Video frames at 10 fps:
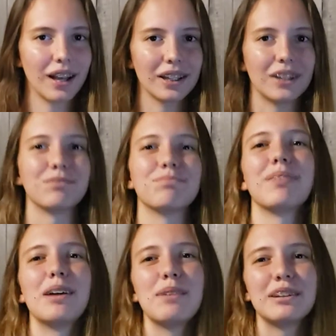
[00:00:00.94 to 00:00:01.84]
Hello,
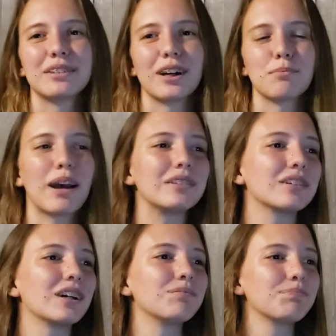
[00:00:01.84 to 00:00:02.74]
I'm Adriana
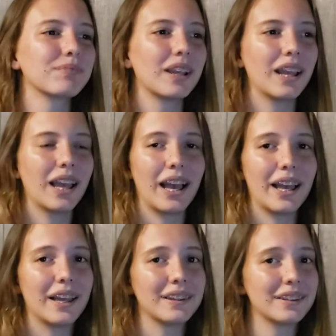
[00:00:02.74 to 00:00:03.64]
Patricum,
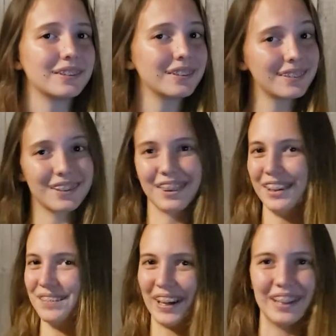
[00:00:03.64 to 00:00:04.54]
and this is
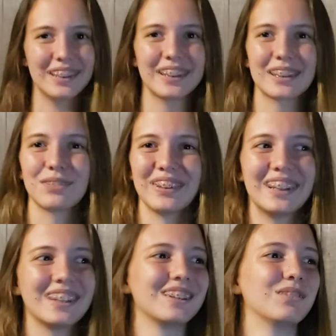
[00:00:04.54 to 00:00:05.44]
The Violin
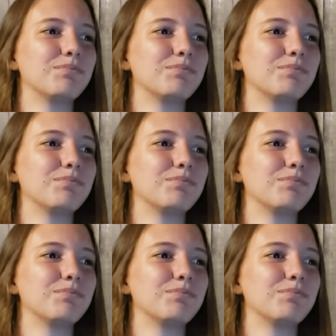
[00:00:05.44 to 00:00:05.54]
Explained.